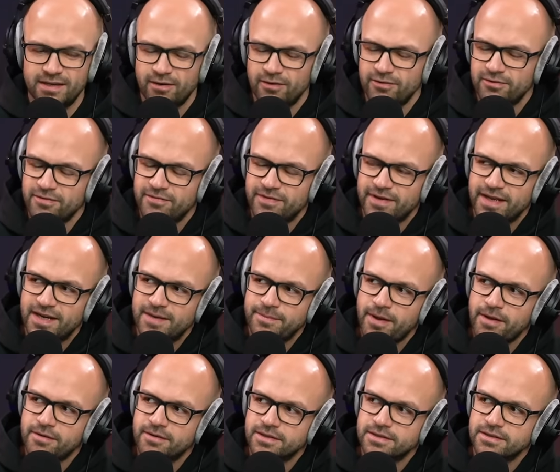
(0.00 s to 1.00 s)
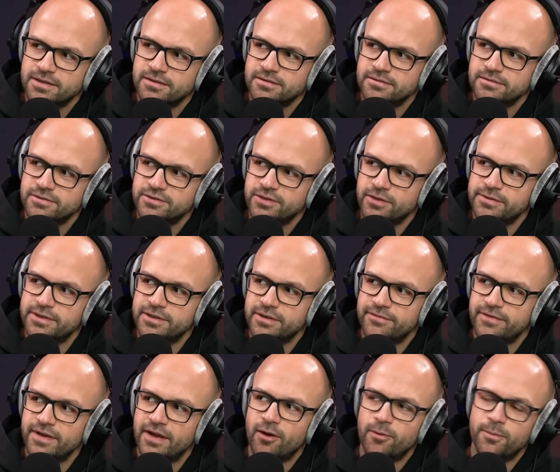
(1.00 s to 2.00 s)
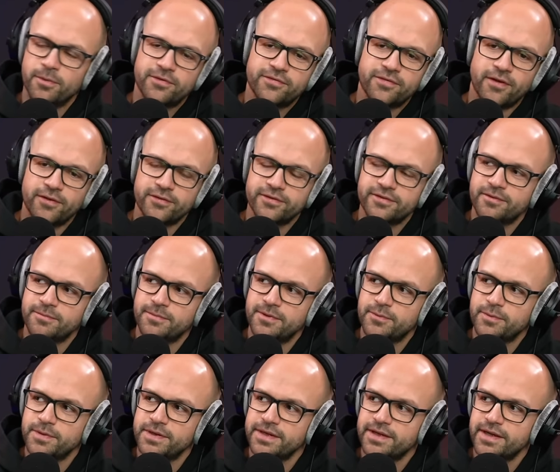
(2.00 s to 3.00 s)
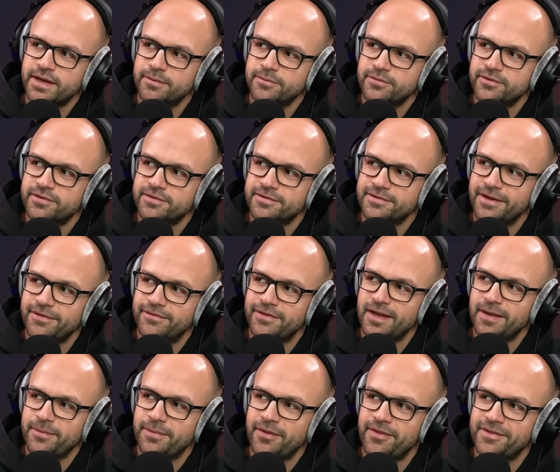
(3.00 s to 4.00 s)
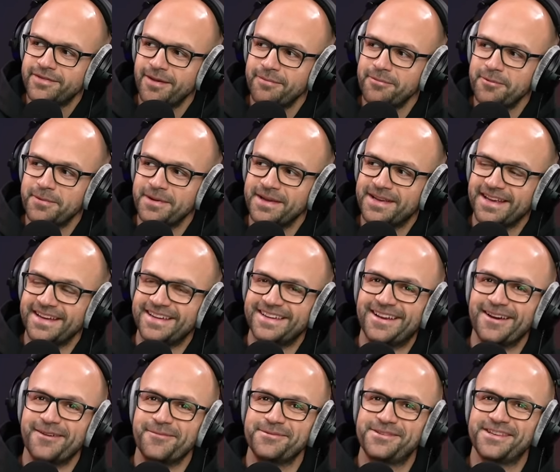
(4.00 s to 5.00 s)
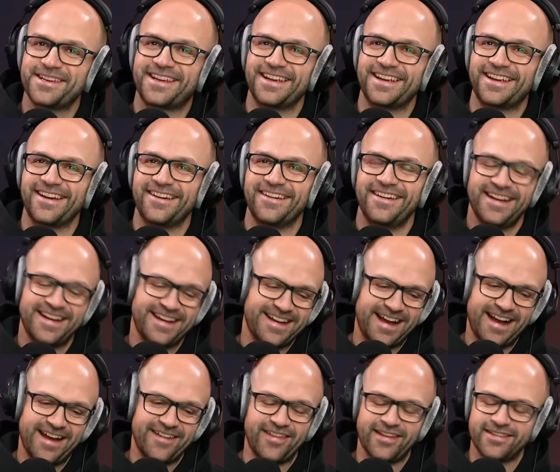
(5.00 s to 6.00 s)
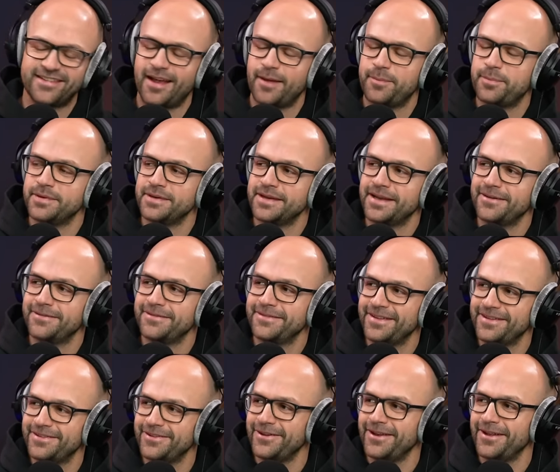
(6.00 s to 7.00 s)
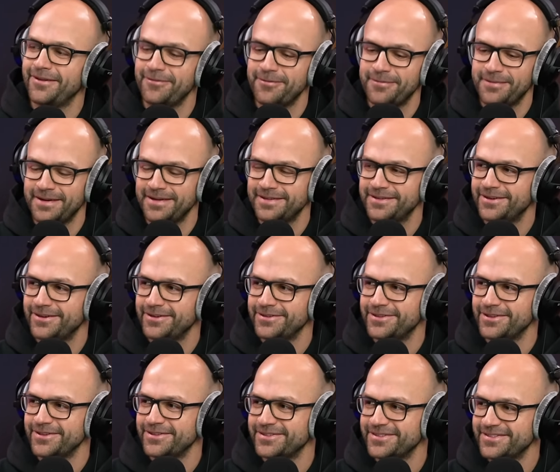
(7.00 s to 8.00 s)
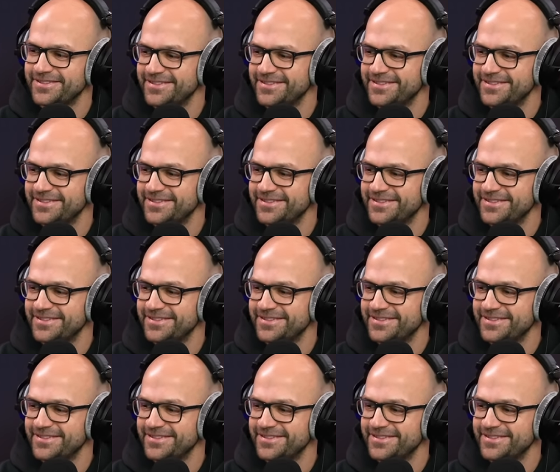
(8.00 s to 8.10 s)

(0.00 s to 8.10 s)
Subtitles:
can also forget about it, though, soon enough. It almost falls into midweek games. I feel like by the time the weekend comes, you can go, oh, that's happened now. That's all out of the way. All done.